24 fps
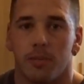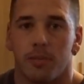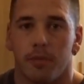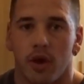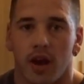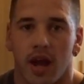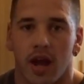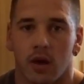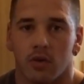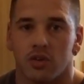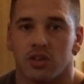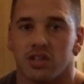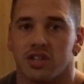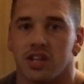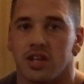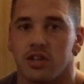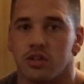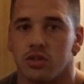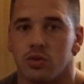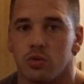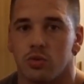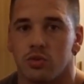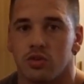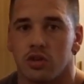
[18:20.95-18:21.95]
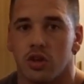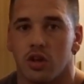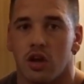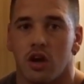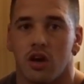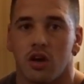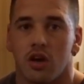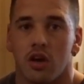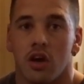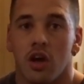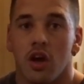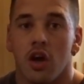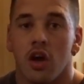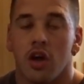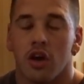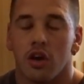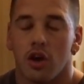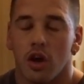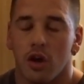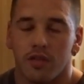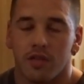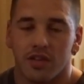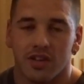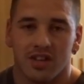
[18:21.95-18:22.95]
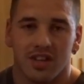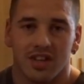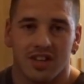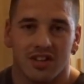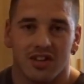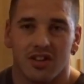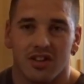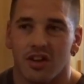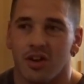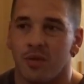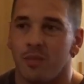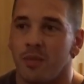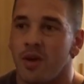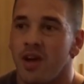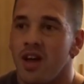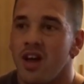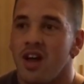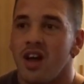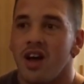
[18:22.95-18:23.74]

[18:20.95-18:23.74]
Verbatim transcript: burn out on your central nervous system.